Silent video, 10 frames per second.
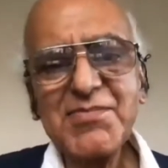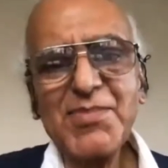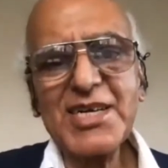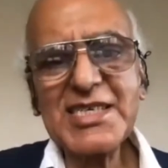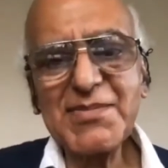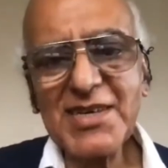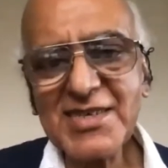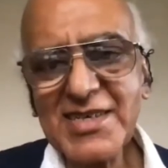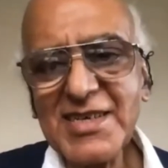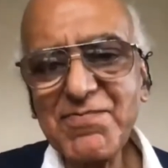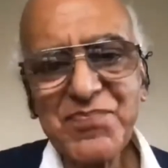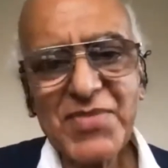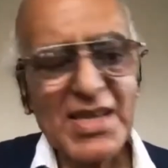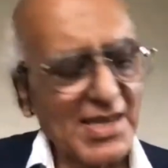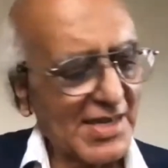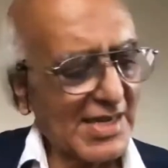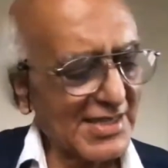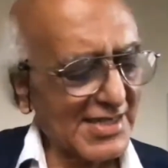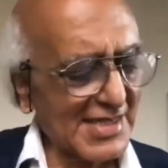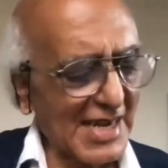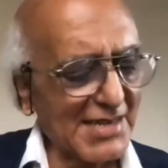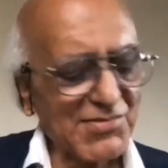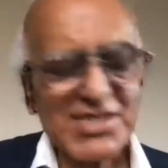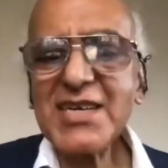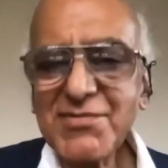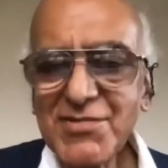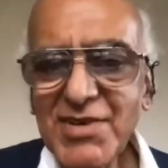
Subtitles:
and the times are